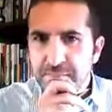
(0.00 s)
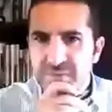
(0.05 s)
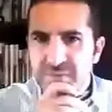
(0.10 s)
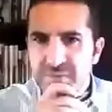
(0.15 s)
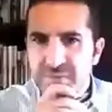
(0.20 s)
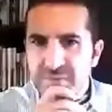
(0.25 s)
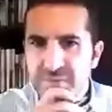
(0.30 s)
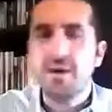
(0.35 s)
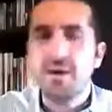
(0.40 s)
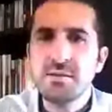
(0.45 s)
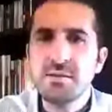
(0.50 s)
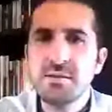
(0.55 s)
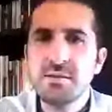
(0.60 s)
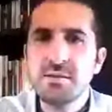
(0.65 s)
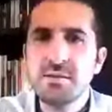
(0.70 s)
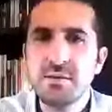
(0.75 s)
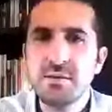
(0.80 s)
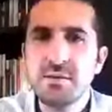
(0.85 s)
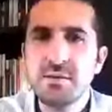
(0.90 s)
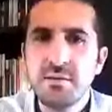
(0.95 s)
the
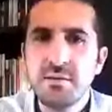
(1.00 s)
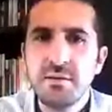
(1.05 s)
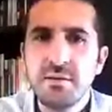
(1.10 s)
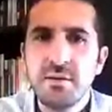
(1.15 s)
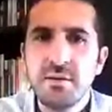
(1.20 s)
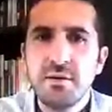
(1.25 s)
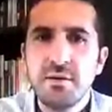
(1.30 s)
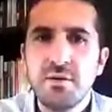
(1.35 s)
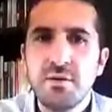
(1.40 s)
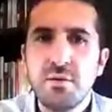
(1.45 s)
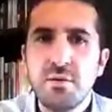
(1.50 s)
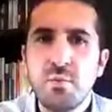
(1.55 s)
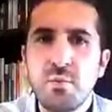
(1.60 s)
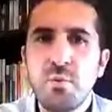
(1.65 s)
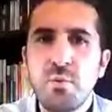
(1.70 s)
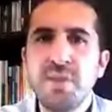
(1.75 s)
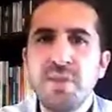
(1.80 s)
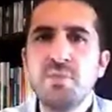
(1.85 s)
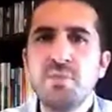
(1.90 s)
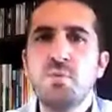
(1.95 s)
task,
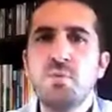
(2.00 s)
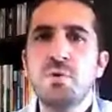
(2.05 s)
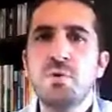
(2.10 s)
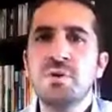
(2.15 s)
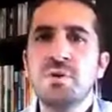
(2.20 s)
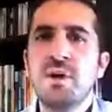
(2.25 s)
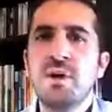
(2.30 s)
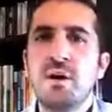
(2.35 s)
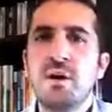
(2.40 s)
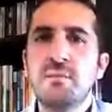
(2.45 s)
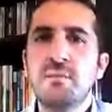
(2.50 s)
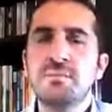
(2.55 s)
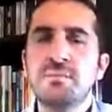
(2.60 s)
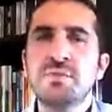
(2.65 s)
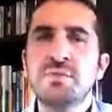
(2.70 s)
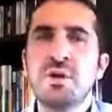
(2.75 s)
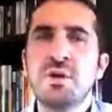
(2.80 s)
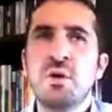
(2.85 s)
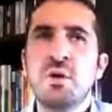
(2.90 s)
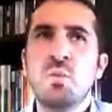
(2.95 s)
read what
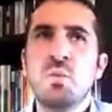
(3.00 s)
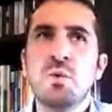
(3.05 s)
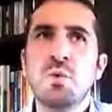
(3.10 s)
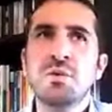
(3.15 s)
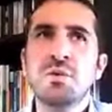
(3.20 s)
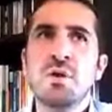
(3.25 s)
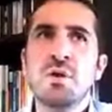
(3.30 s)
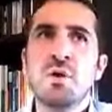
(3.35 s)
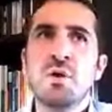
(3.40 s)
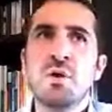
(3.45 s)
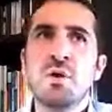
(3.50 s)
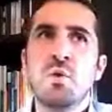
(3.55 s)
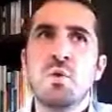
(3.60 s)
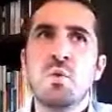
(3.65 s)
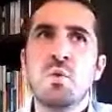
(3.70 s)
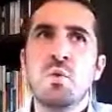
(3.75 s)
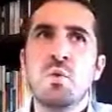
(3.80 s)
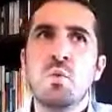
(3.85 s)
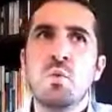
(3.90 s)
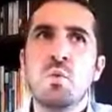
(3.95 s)
comes,
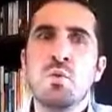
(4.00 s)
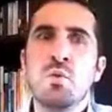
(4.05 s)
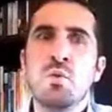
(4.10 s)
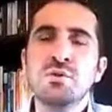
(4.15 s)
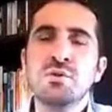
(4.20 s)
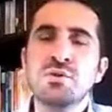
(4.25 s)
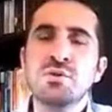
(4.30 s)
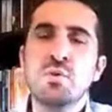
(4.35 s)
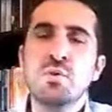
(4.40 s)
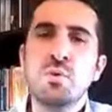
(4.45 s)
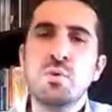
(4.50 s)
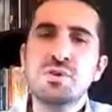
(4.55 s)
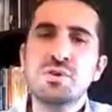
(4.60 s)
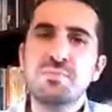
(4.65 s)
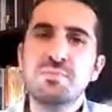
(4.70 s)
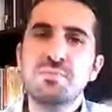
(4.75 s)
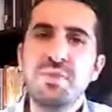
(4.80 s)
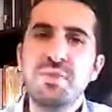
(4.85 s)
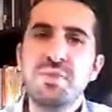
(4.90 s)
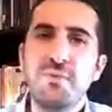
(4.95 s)
what's
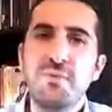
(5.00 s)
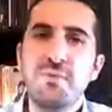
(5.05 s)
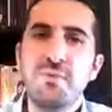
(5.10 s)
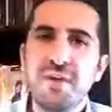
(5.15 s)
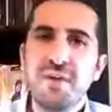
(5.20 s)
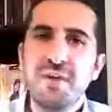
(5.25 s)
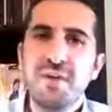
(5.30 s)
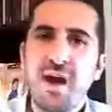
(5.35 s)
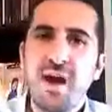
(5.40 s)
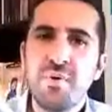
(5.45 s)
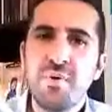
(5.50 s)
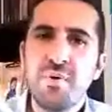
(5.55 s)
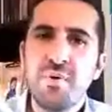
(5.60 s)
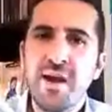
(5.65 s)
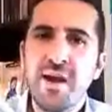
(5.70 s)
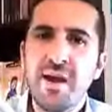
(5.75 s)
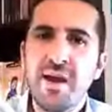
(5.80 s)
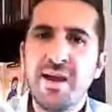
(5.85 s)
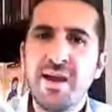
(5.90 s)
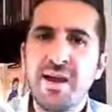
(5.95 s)
before the gap
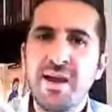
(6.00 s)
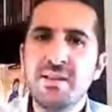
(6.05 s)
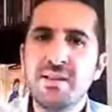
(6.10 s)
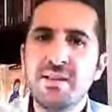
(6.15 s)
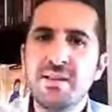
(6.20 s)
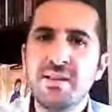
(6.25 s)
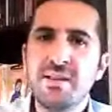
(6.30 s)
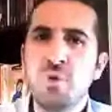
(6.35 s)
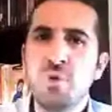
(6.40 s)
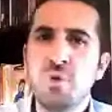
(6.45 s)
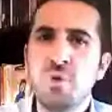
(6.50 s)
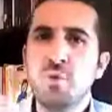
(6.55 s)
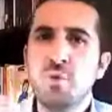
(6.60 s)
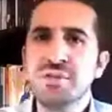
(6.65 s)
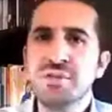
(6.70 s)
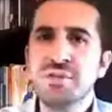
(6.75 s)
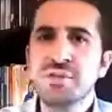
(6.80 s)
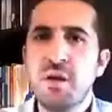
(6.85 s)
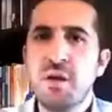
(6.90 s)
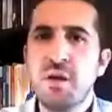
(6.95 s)
and what
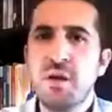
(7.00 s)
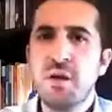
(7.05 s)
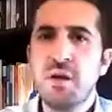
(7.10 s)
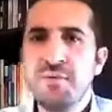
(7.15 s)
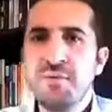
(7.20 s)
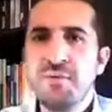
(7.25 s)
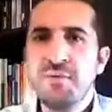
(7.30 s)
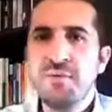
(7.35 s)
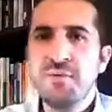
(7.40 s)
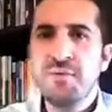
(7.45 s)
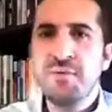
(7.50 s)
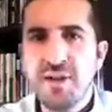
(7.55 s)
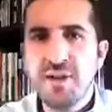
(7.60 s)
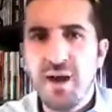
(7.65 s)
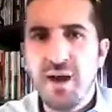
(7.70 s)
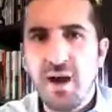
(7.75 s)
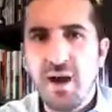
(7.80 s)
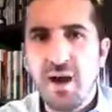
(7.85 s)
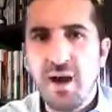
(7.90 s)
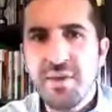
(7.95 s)
words come after the
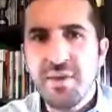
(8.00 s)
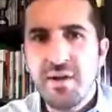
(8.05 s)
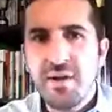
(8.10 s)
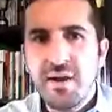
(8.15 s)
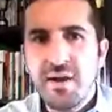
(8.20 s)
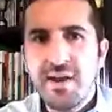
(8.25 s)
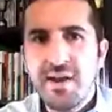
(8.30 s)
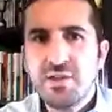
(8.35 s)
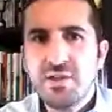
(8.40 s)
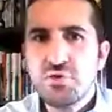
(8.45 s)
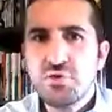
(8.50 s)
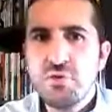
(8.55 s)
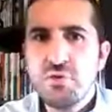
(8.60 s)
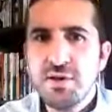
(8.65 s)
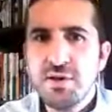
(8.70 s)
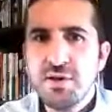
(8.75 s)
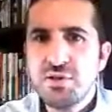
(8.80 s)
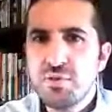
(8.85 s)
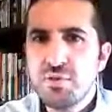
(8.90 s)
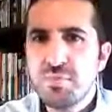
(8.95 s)
gap, and
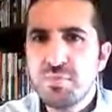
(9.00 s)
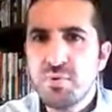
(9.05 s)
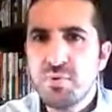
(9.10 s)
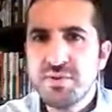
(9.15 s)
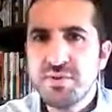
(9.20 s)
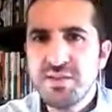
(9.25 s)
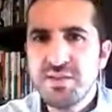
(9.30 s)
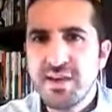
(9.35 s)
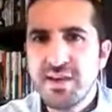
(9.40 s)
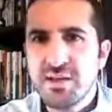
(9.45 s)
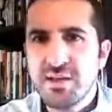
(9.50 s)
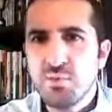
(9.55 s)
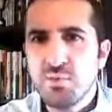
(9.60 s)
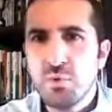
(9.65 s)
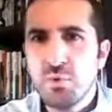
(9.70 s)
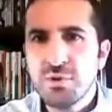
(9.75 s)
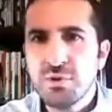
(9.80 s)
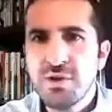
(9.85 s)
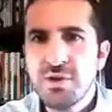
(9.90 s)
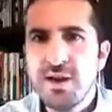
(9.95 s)
try to predict
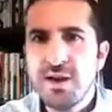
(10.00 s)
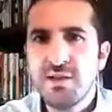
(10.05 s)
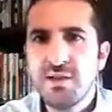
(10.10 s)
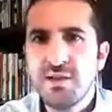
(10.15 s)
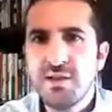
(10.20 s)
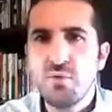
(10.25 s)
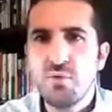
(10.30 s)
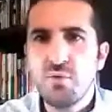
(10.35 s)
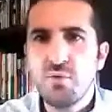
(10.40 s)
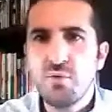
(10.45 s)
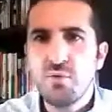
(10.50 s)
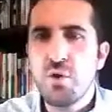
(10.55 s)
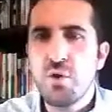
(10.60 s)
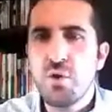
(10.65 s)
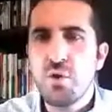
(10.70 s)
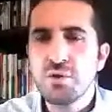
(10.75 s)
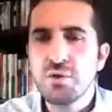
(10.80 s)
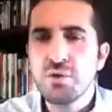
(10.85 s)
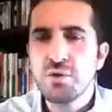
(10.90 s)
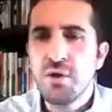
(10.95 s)
what kind of
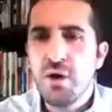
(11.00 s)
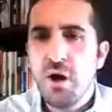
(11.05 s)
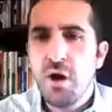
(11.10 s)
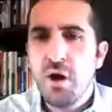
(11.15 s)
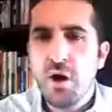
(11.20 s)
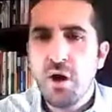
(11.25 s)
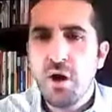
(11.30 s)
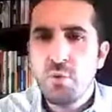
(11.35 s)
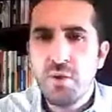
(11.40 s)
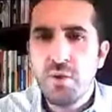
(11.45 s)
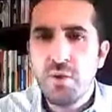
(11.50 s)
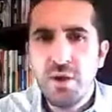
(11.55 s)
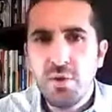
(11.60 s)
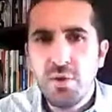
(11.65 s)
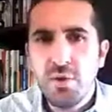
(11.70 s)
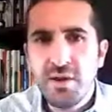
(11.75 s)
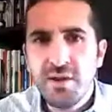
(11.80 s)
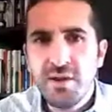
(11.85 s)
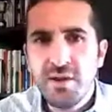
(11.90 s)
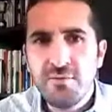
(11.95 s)
word are we
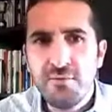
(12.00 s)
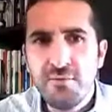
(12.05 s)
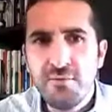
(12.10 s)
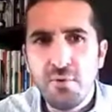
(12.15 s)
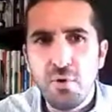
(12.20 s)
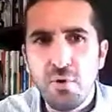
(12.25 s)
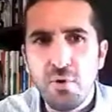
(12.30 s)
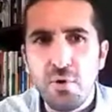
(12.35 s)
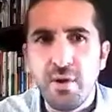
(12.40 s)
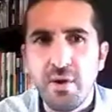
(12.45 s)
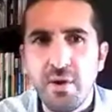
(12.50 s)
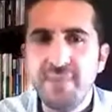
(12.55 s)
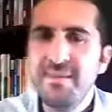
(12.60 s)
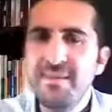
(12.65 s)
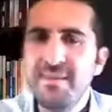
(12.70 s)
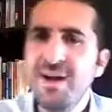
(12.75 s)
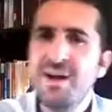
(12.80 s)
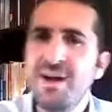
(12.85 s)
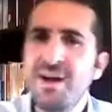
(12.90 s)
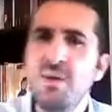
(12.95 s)
looking for, a
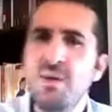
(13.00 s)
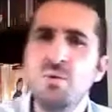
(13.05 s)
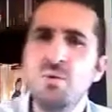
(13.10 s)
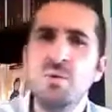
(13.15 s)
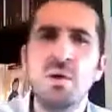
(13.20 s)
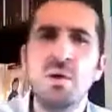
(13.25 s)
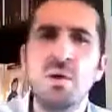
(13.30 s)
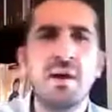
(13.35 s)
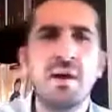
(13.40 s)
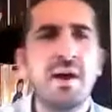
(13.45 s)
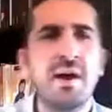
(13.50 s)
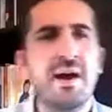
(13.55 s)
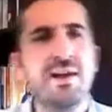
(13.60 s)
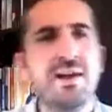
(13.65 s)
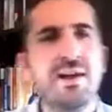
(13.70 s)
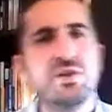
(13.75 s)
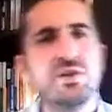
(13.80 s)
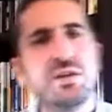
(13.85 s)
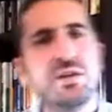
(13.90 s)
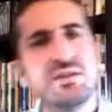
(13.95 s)
noun,
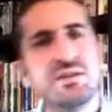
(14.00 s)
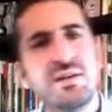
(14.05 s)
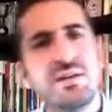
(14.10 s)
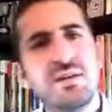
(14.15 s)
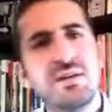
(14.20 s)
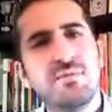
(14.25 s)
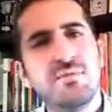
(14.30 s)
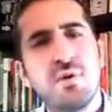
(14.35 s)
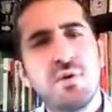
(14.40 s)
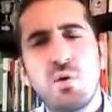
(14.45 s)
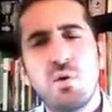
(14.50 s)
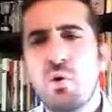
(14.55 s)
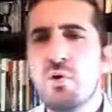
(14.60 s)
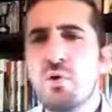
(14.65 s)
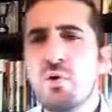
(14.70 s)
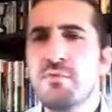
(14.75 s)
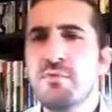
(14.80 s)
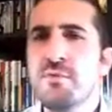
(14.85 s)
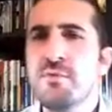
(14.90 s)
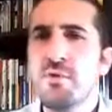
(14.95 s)
adjective, or
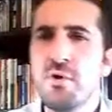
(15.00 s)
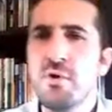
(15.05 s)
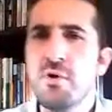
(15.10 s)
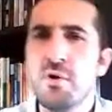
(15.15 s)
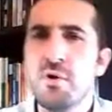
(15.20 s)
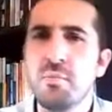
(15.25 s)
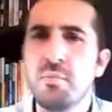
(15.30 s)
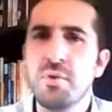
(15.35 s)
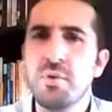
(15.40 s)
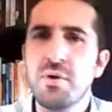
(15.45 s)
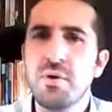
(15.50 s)
verb,